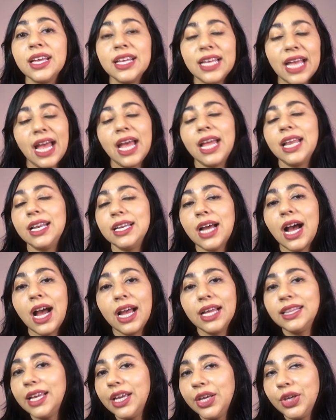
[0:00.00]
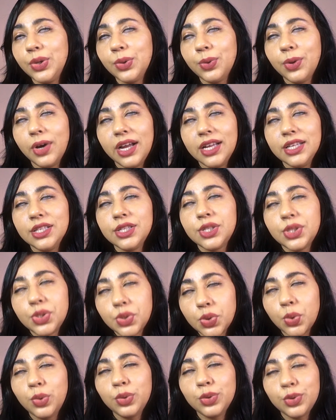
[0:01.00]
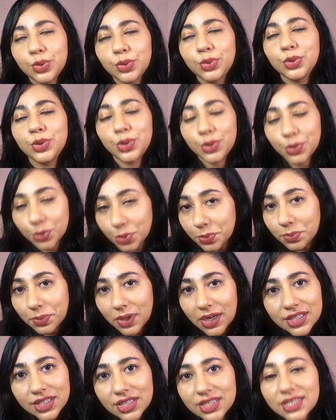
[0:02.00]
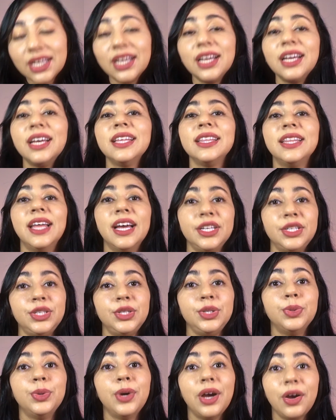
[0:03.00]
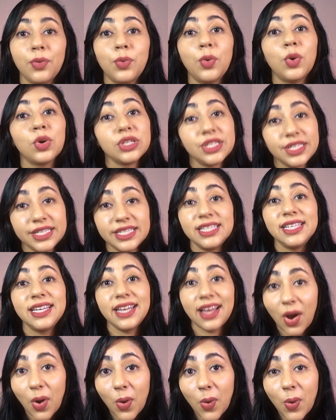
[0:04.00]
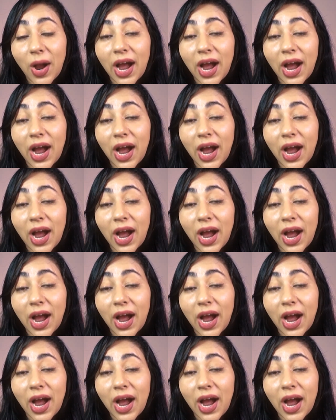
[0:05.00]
And I thank you guys so much that you have watched till now.